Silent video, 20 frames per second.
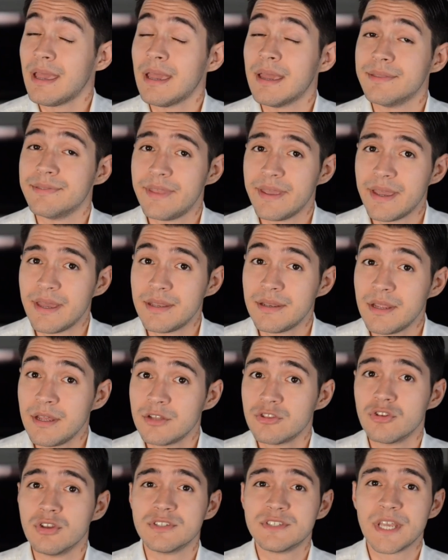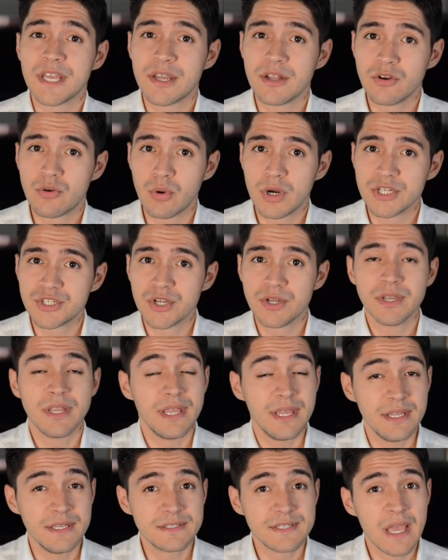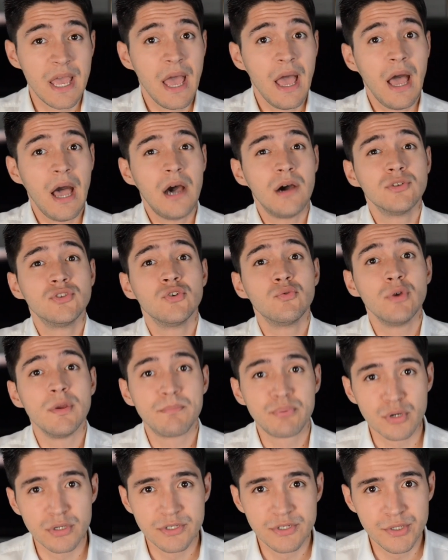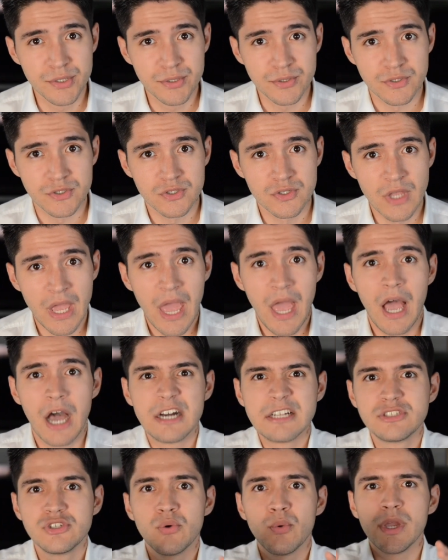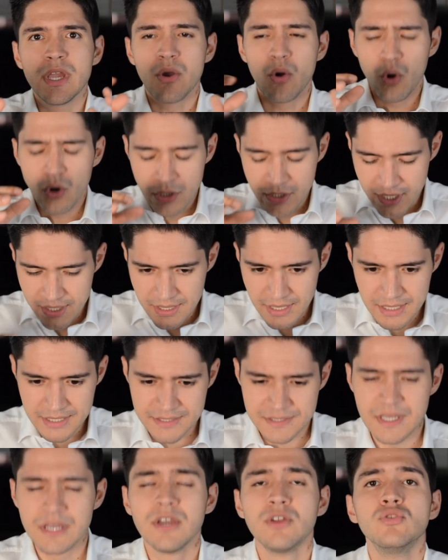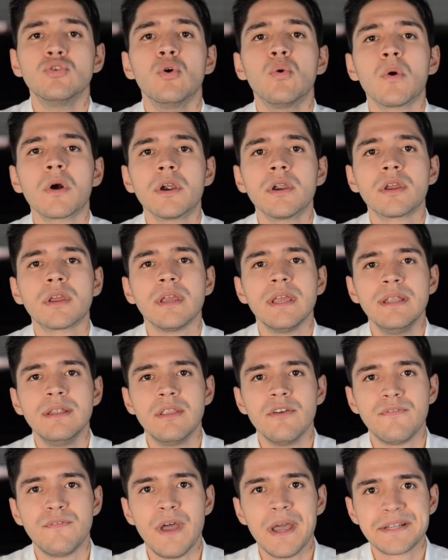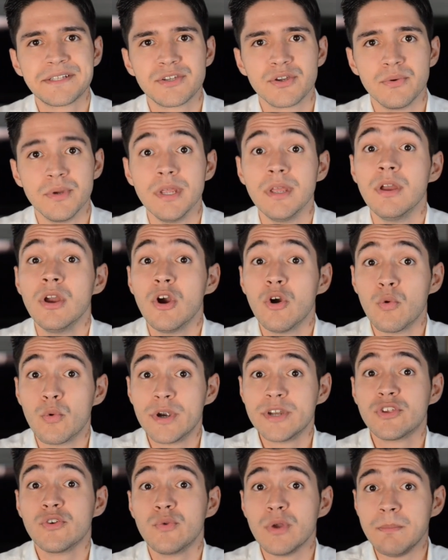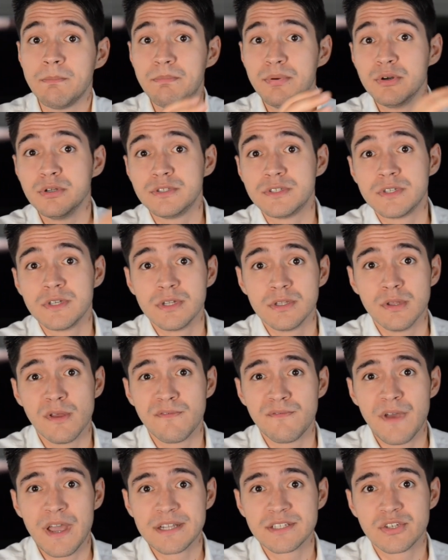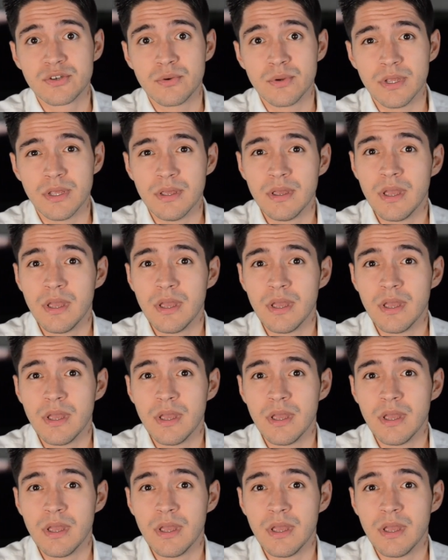And then the second question is, how do we produce? How do we organize the work in the factory? Where do we put the factory?